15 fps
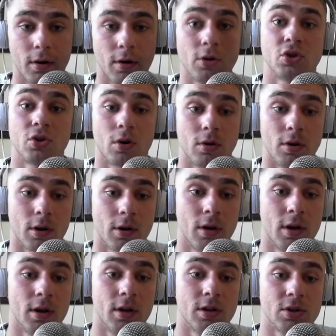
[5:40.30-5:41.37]
Stock Unlock.
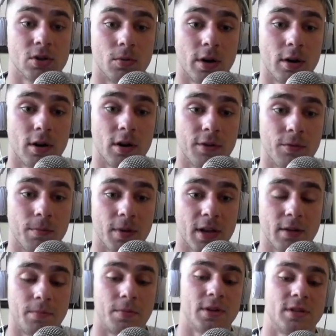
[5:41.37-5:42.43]
So right here, if you
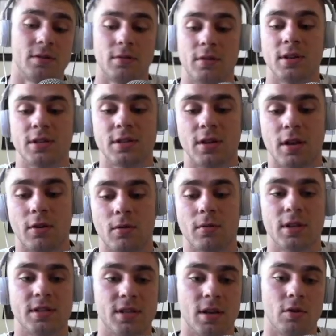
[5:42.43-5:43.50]
press this and
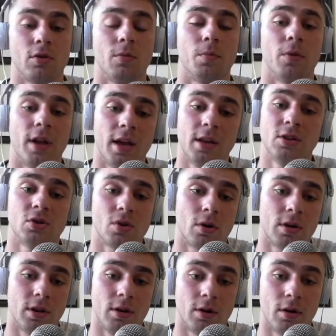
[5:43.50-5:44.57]
let's say you can put any
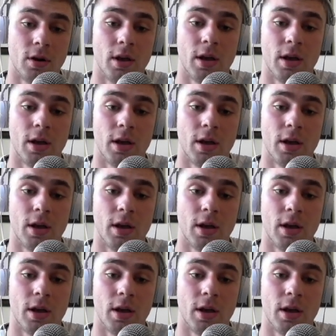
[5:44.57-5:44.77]
stock in here